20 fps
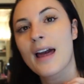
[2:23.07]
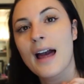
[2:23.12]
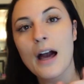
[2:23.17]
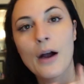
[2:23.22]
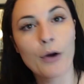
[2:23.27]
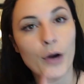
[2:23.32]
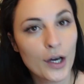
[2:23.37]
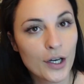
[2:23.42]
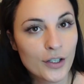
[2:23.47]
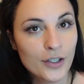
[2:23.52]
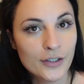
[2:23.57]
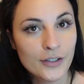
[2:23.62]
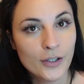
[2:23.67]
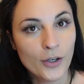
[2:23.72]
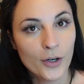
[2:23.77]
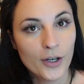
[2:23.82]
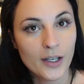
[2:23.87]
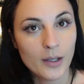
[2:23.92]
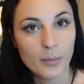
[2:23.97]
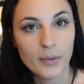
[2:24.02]
out or it's
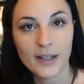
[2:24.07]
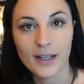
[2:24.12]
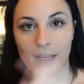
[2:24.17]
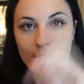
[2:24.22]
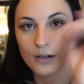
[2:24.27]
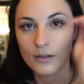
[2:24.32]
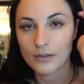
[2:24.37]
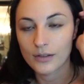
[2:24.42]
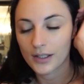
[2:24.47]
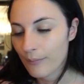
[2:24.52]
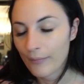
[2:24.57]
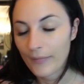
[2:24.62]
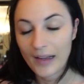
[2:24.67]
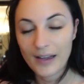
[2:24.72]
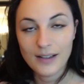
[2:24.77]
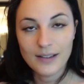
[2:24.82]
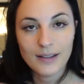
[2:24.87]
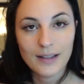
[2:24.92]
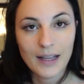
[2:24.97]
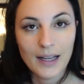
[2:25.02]
already been out
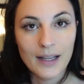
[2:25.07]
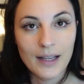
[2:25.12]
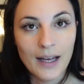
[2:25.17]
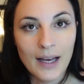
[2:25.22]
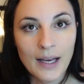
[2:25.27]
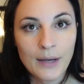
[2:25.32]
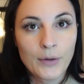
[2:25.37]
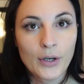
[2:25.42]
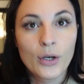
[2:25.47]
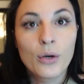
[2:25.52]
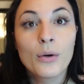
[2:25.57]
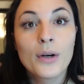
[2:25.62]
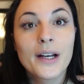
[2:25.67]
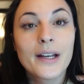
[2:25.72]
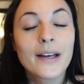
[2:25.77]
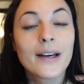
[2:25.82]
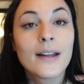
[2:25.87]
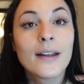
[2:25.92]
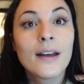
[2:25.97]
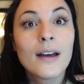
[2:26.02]
that I
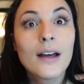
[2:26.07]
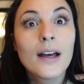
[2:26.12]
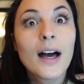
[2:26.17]
recorded.